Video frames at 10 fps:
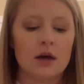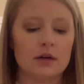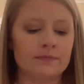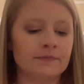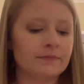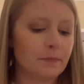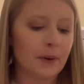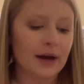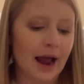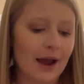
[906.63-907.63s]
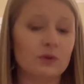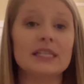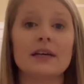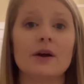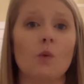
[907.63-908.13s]
But I
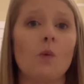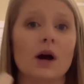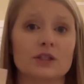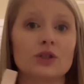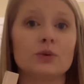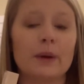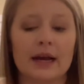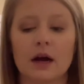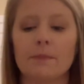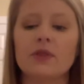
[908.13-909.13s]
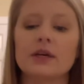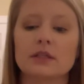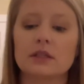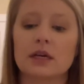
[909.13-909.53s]
did want to pick up this